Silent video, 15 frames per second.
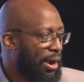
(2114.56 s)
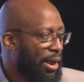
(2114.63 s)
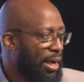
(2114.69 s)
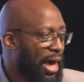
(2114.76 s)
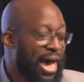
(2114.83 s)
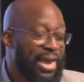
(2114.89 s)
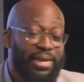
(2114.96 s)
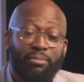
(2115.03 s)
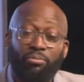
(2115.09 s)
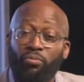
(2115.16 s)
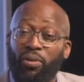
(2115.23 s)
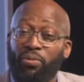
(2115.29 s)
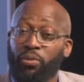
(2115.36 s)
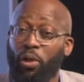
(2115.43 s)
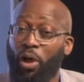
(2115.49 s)
And
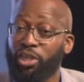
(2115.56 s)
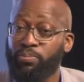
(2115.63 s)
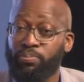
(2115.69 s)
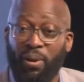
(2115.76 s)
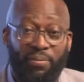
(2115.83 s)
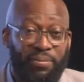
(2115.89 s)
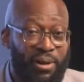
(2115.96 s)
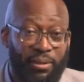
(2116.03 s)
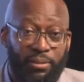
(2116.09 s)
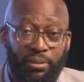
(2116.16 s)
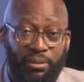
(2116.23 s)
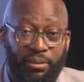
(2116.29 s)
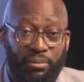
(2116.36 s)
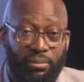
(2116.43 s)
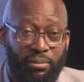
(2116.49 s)
with God's
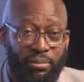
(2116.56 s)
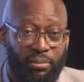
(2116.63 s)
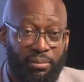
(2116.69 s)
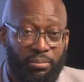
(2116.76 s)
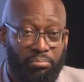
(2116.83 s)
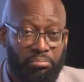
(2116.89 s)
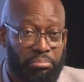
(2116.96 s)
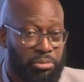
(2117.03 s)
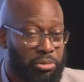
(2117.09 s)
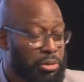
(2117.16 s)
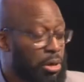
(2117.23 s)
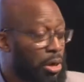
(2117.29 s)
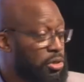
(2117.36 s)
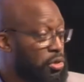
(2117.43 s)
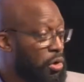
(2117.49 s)
providence,
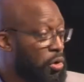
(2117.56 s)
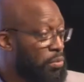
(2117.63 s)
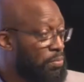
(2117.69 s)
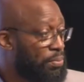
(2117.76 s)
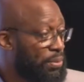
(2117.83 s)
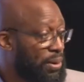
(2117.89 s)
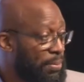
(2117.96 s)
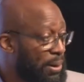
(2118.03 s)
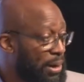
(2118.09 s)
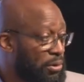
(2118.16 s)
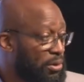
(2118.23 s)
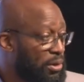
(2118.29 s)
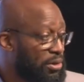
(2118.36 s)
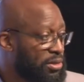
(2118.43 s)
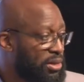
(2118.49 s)
God's own
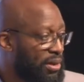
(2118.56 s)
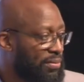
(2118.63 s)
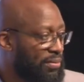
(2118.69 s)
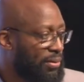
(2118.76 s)
prerogative,